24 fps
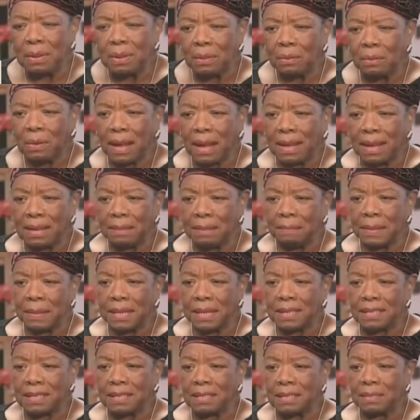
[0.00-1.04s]
why it
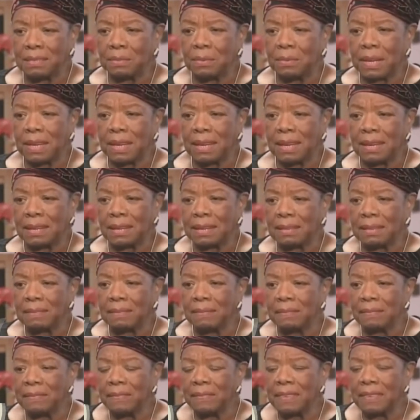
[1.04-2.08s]
beats its wing.
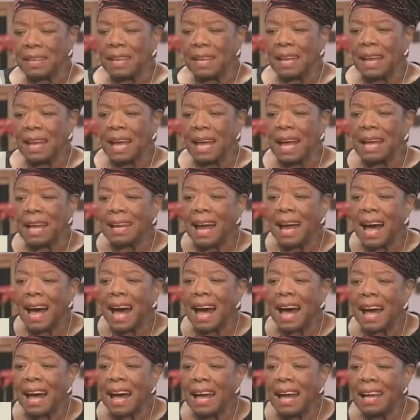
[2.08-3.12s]
And
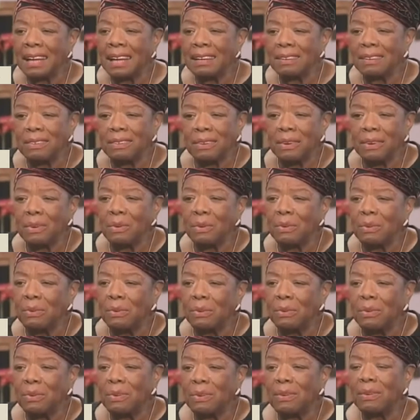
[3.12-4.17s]
I know
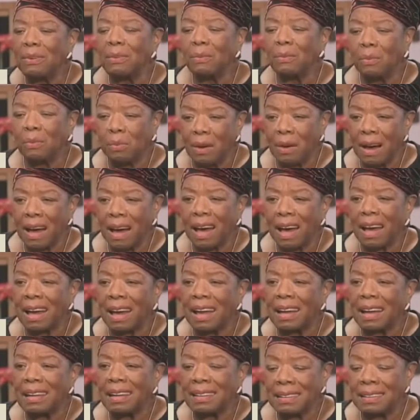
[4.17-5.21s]
why
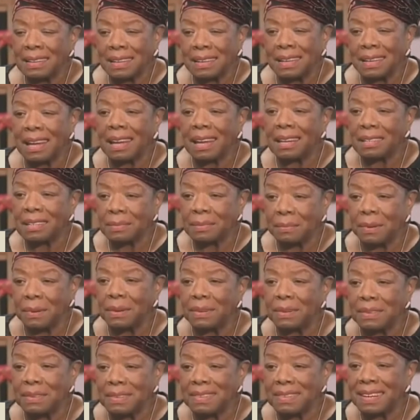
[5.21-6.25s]
the caged
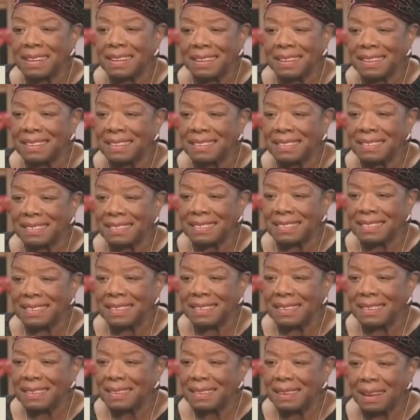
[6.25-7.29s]
bird sings,
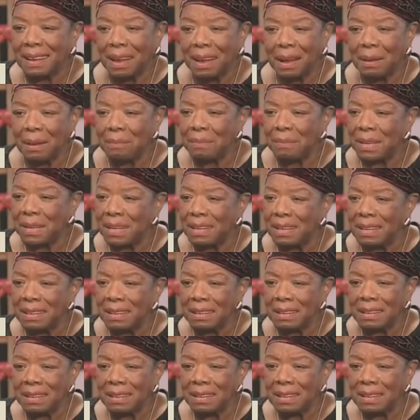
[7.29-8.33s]
Ah me,
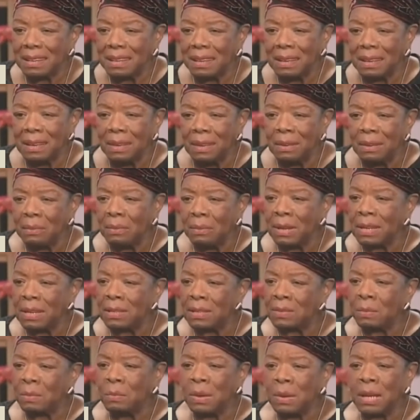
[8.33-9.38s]
when
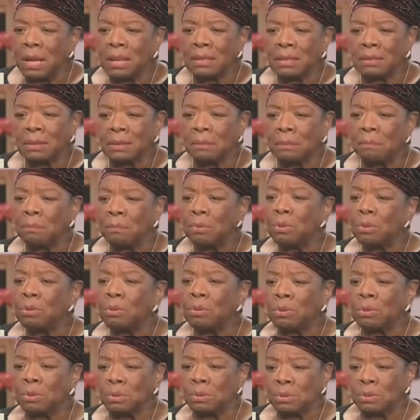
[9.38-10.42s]
its wings are
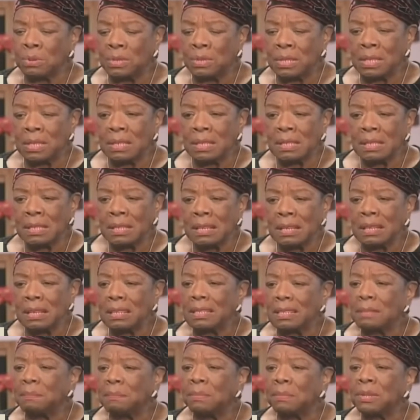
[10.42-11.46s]
bruised and
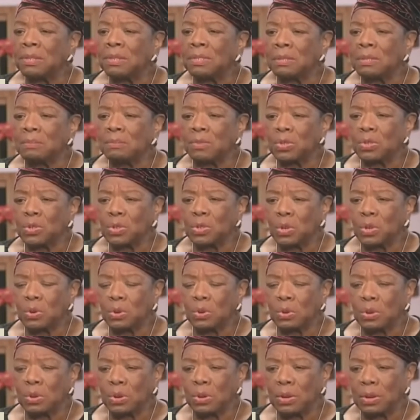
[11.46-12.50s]
its bosom
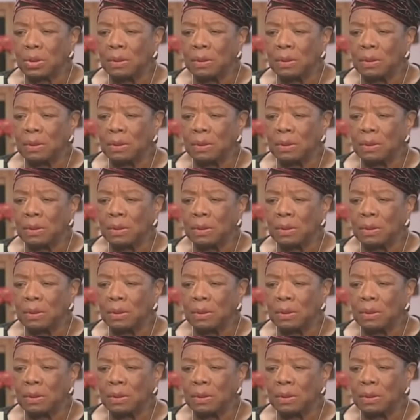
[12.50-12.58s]
sore.